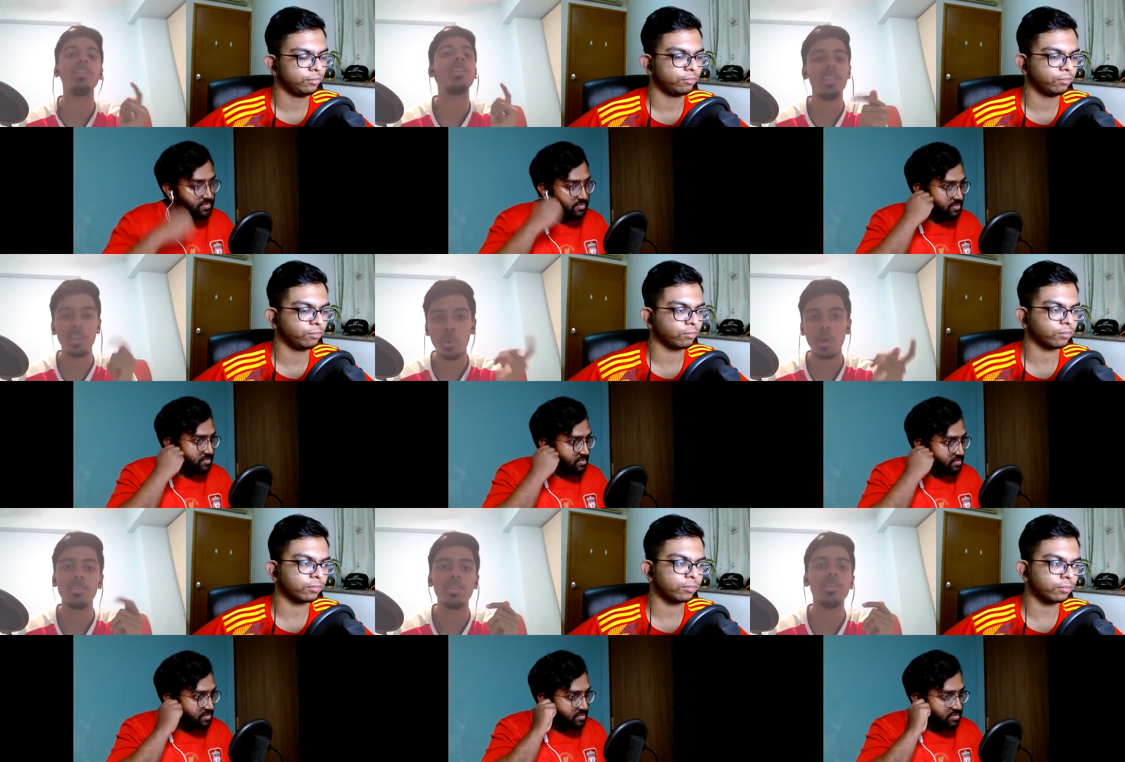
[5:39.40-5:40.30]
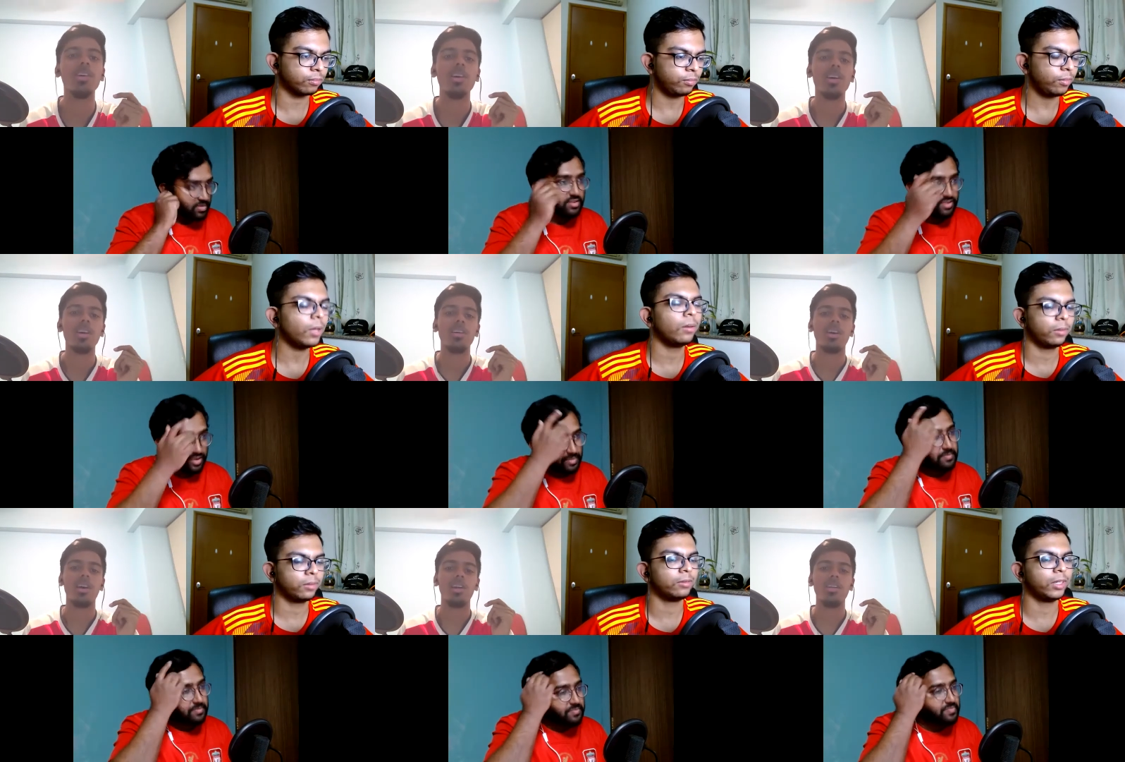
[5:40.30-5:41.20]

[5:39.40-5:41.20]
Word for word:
Speaker 1: then they went in. Yeah. And